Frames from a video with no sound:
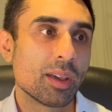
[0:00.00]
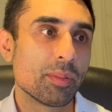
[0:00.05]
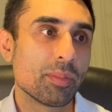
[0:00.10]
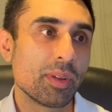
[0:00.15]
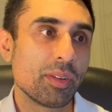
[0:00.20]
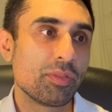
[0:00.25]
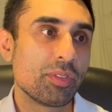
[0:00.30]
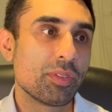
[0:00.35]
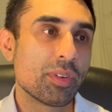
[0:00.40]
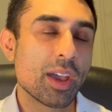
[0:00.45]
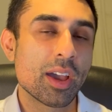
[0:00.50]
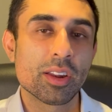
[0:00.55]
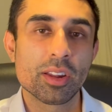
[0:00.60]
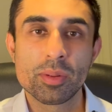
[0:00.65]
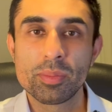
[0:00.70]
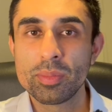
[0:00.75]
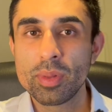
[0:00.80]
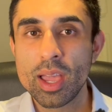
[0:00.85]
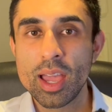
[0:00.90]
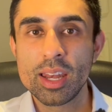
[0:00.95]
If you've
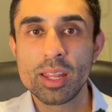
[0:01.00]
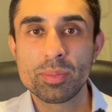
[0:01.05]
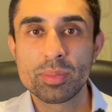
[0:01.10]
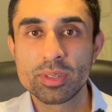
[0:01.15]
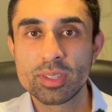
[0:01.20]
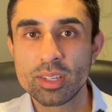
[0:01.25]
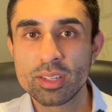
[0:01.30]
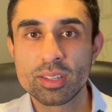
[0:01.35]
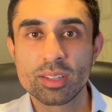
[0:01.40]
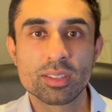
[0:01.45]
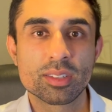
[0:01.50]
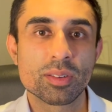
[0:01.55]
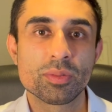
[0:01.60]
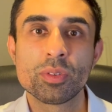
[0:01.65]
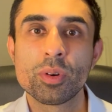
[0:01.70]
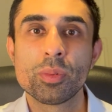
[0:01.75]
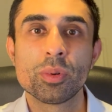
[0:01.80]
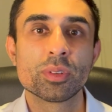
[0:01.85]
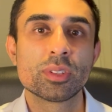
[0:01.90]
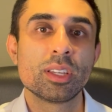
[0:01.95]
held any positions at
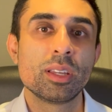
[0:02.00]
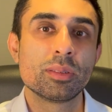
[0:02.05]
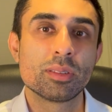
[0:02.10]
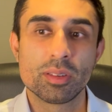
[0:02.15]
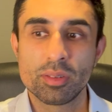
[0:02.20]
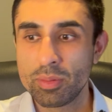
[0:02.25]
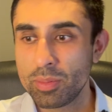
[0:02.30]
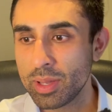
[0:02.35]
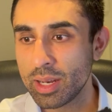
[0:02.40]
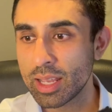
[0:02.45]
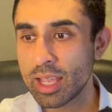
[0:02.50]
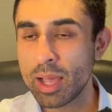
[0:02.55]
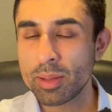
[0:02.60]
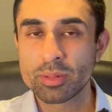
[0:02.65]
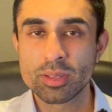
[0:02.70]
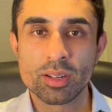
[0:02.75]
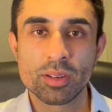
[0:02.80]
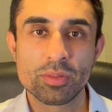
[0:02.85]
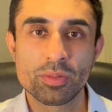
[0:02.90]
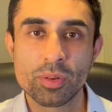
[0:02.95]
football teams, or you've been a
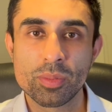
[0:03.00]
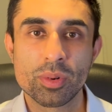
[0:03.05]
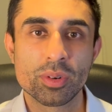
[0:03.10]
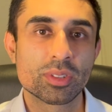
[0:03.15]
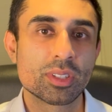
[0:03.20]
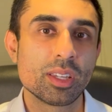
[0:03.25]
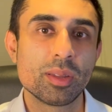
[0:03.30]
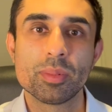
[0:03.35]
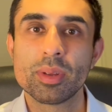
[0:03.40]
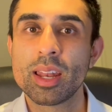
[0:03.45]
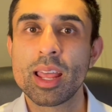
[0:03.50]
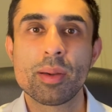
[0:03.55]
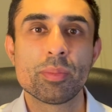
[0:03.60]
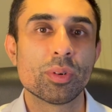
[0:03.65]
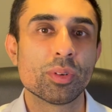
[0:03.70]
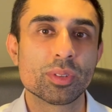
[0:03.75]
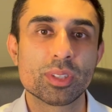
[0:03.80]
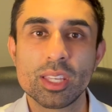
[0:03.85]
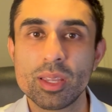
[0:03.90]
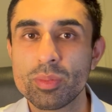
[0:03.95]
captain of a football team, a
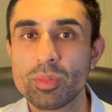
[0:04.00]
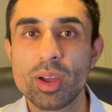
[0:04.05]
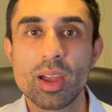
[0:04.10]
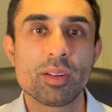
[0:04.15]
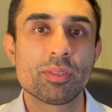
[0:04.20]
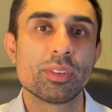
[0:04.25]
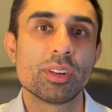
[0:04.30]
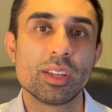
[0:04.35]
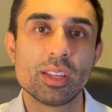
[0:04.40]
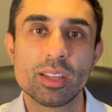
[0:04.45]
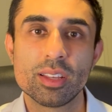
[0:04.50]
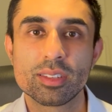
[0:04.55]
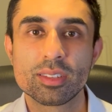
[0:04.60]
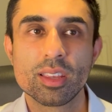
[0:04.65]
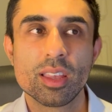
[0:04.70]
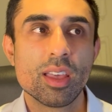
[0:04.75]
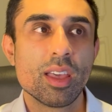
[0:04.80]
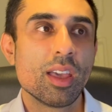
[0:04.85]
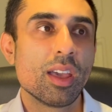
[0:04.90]
netball team, whatever it is,